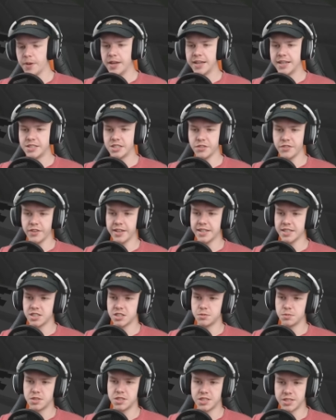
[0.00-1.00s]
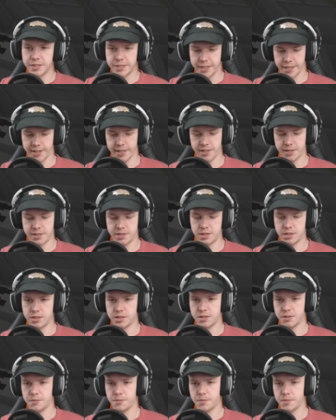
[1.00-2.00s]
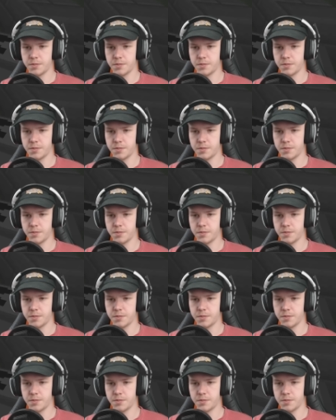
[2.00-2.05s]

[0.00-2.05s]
is if I get some sticks,